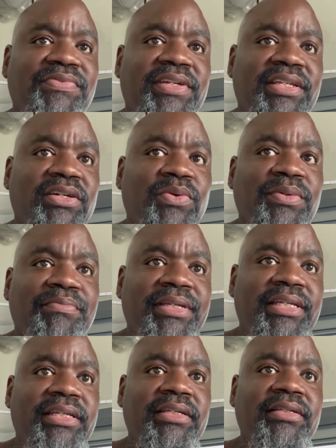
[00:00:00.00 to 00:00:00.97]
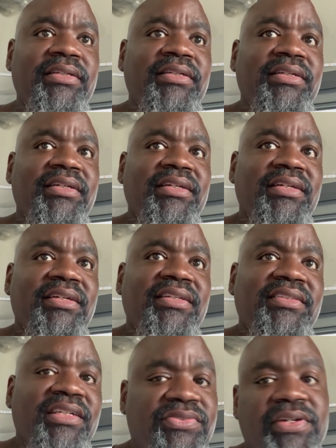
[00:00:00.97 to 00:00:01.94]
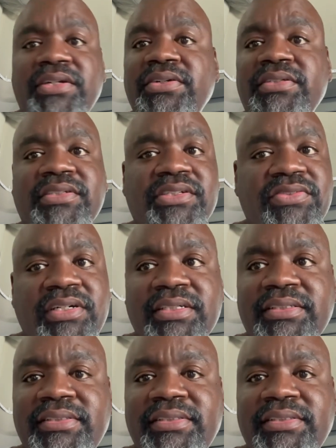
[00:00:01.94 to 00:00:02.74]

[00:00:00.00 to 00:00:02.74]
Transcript: video will be the trailer hooked to the truck,